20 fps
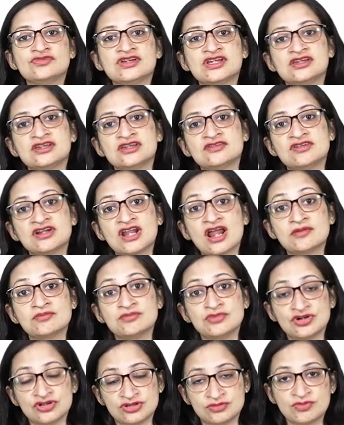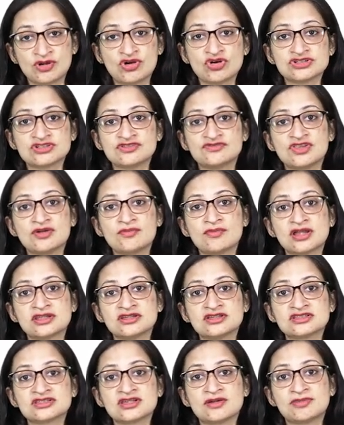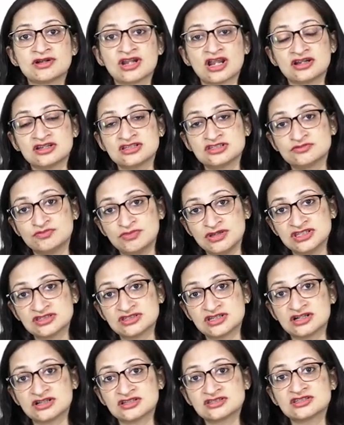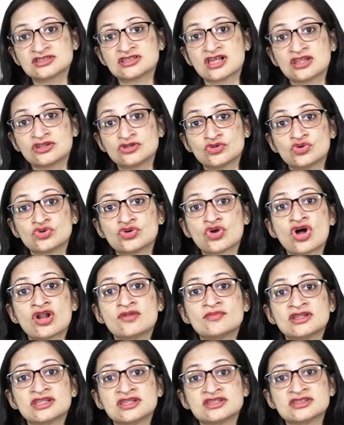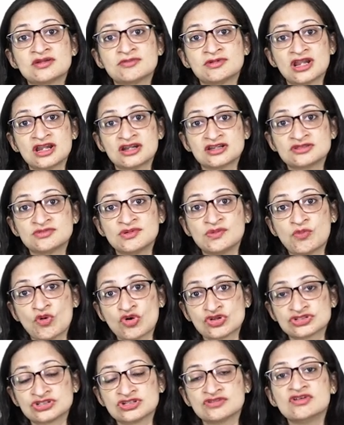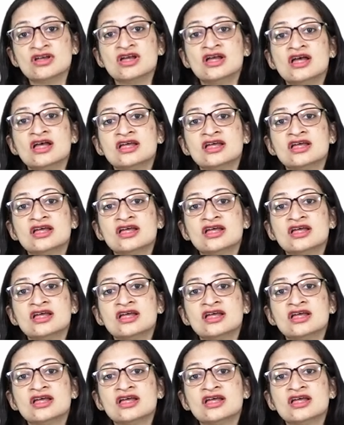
we give it at birth because if the mother's hepatitis B status is unknown or mother is hepatitis B positive,